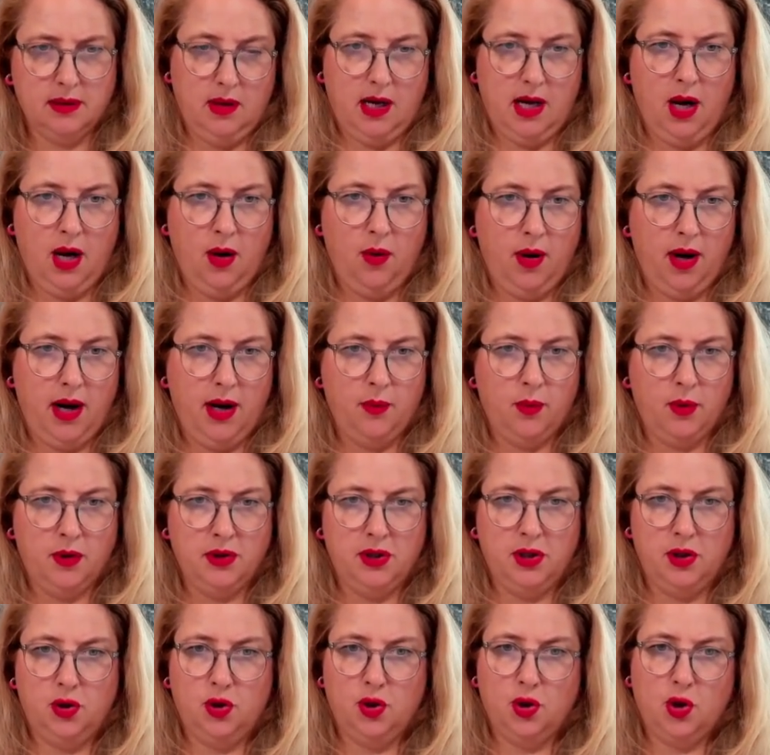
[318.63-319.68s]
How I
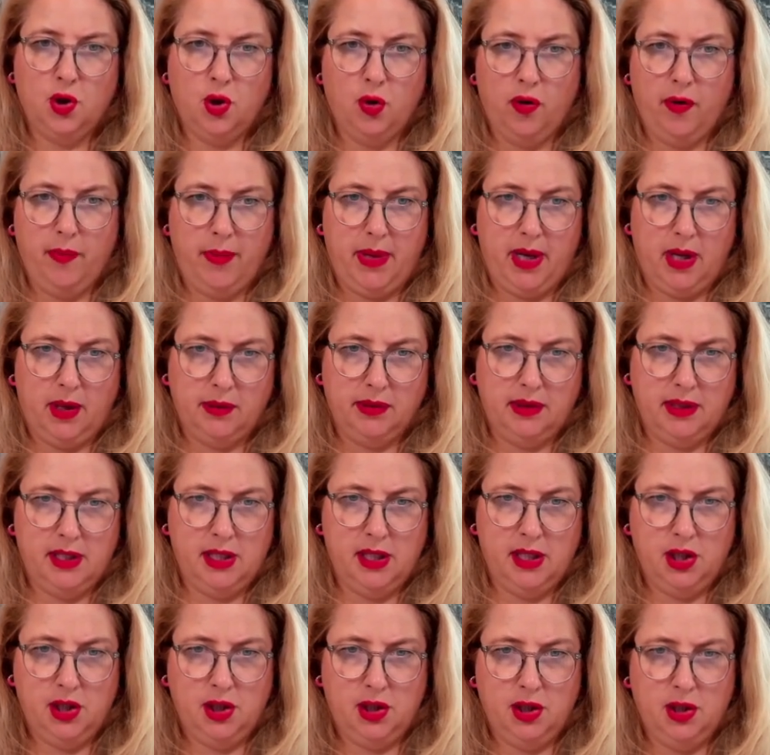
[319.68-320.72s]
wanted to go about
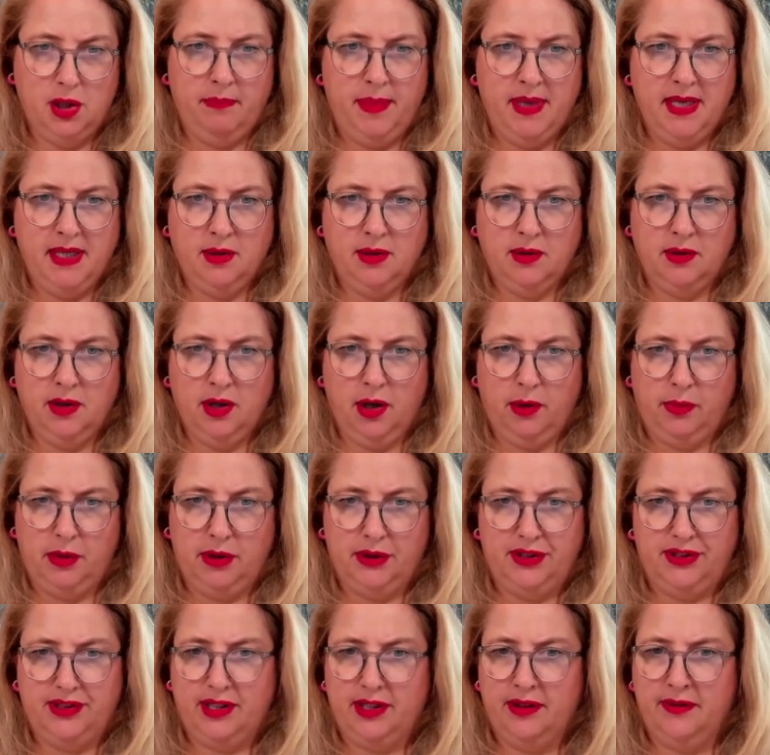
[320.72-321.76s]
is based on the
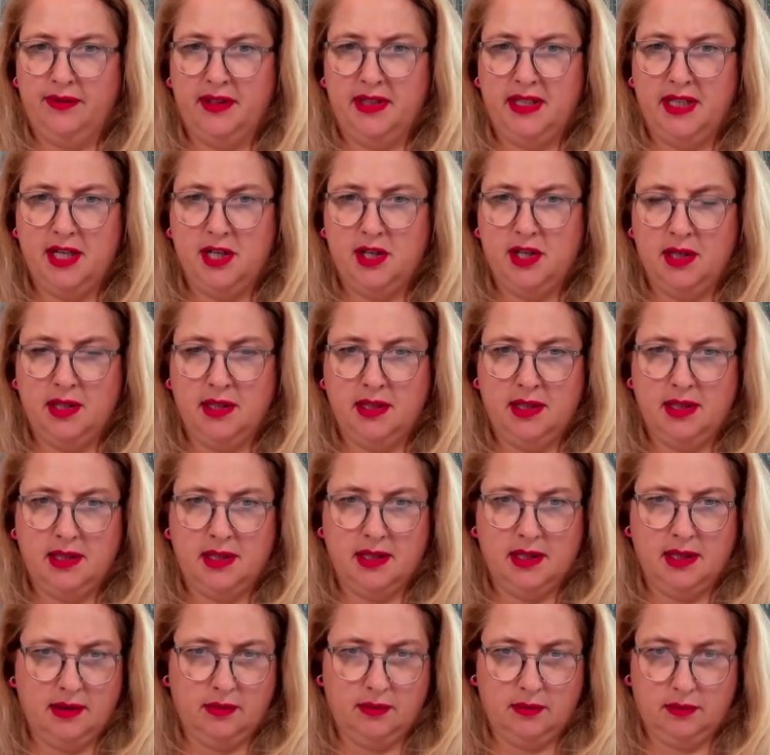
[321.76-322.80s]
uploaded conversations
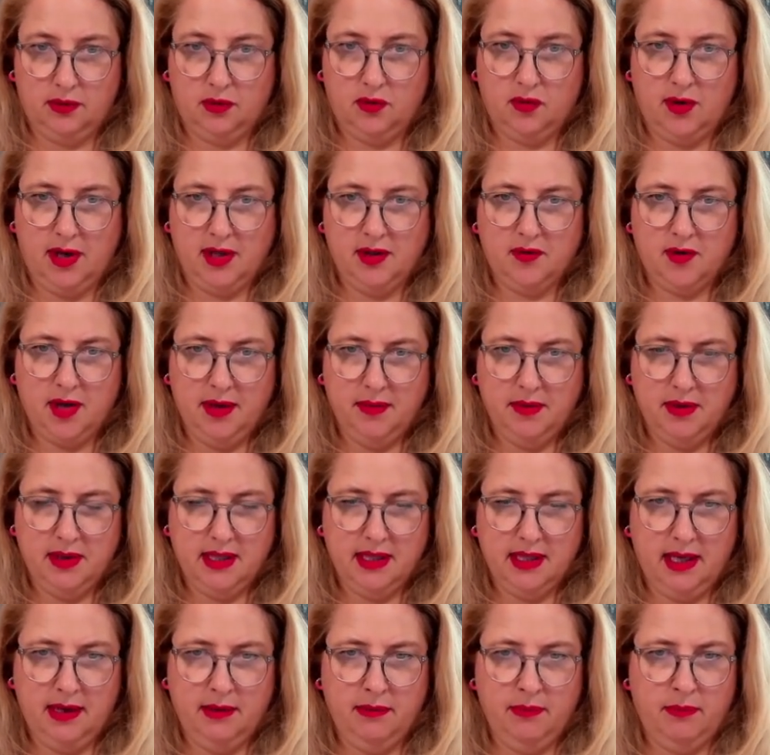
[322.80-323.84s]
or transcripts
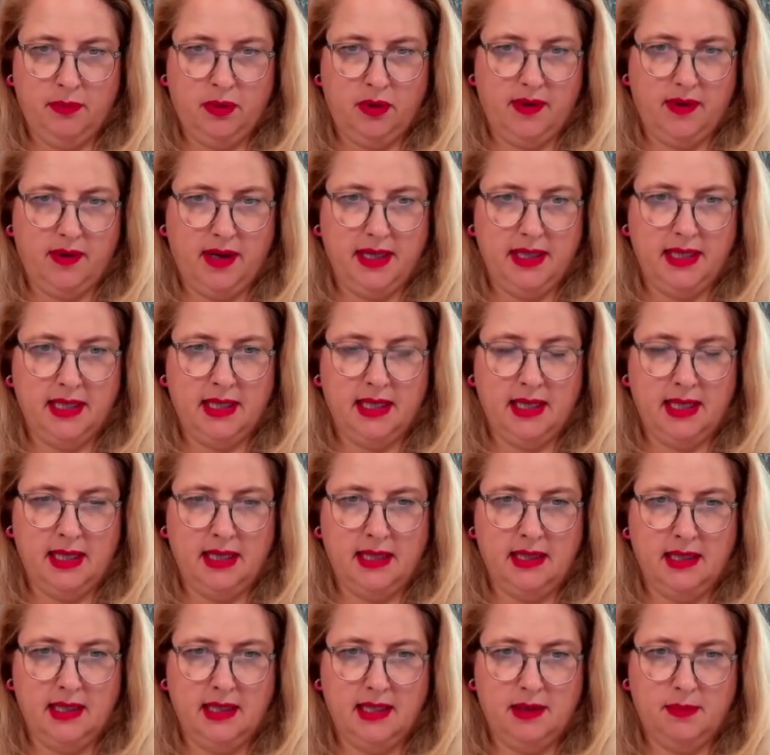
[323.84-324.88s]
that I'm providing
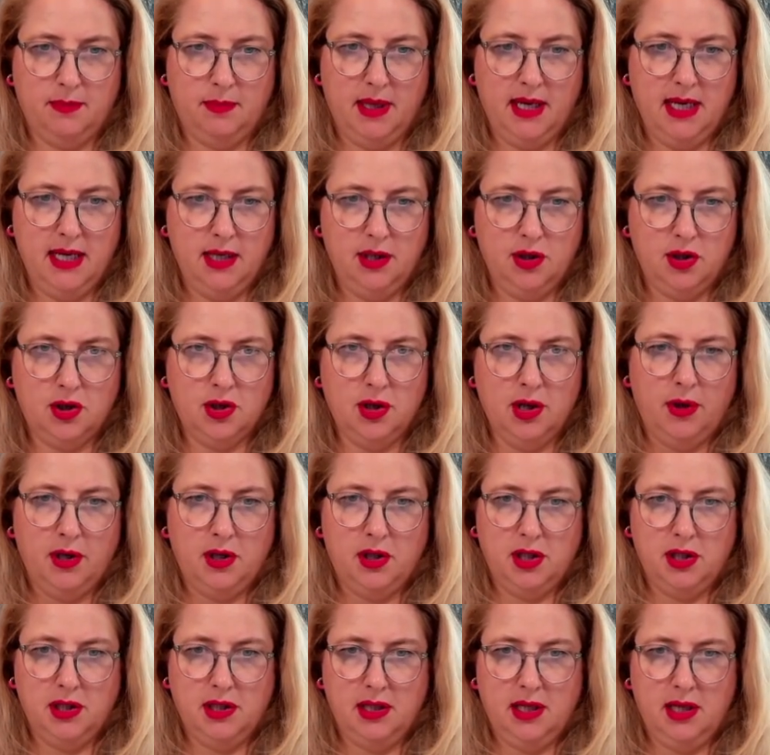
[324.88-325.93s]
in this page, which
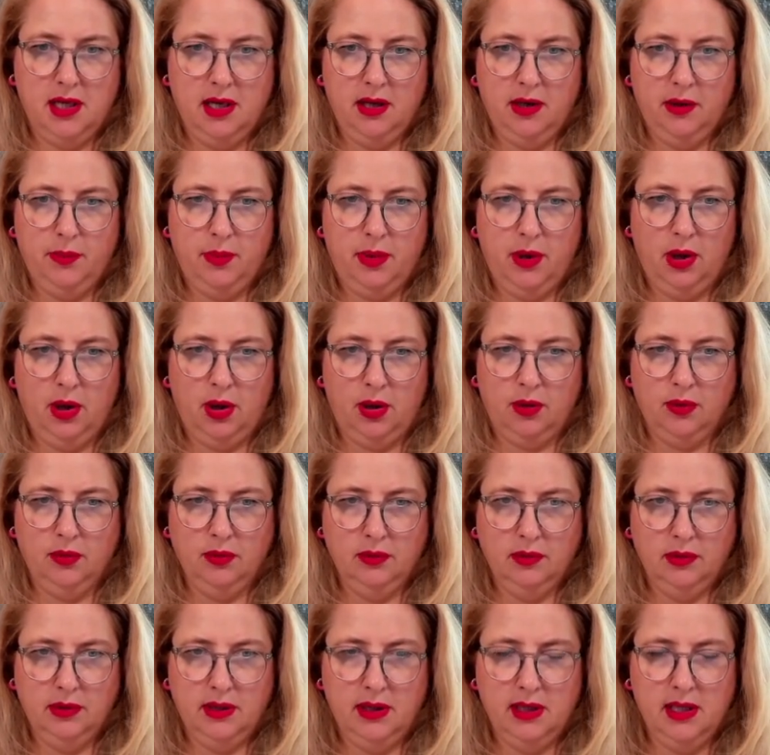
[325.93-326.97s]
is here below
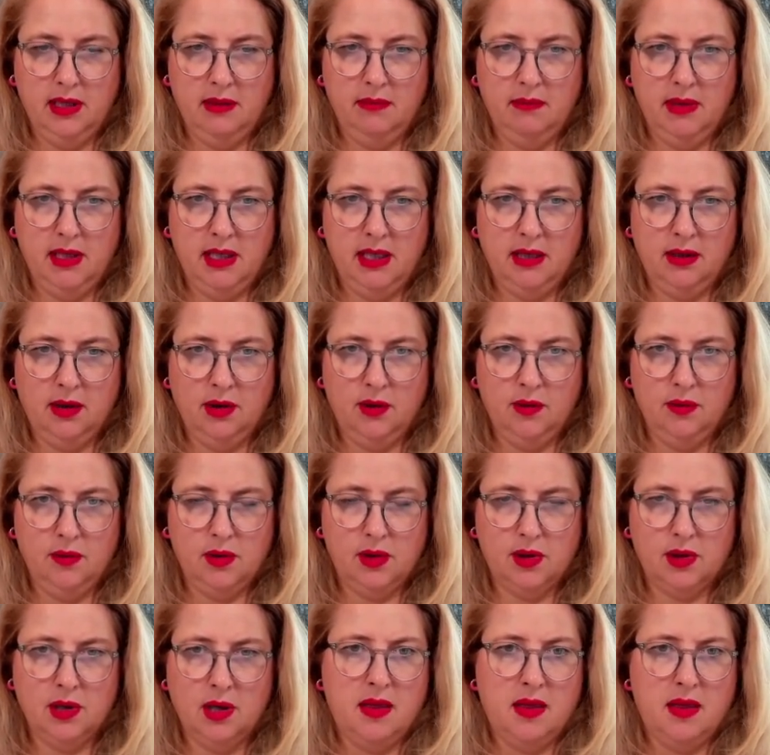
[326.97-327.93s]
the meeting notes.